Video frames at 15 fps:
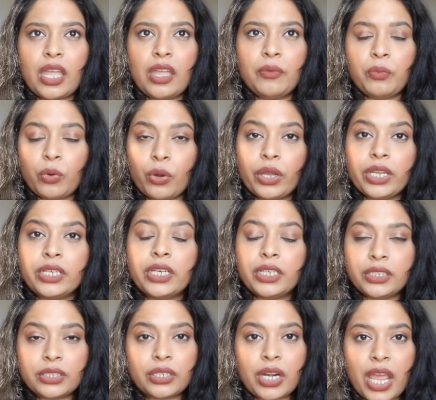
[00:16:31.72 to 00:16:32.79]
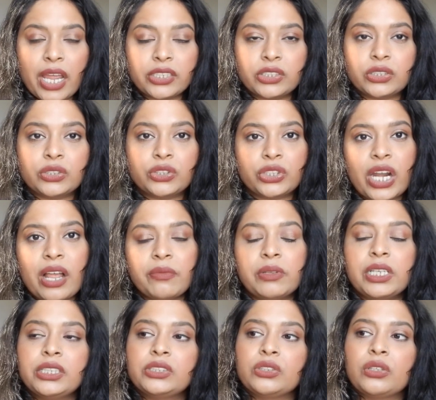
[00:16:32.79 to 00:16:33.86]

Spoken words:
avoid international traveling.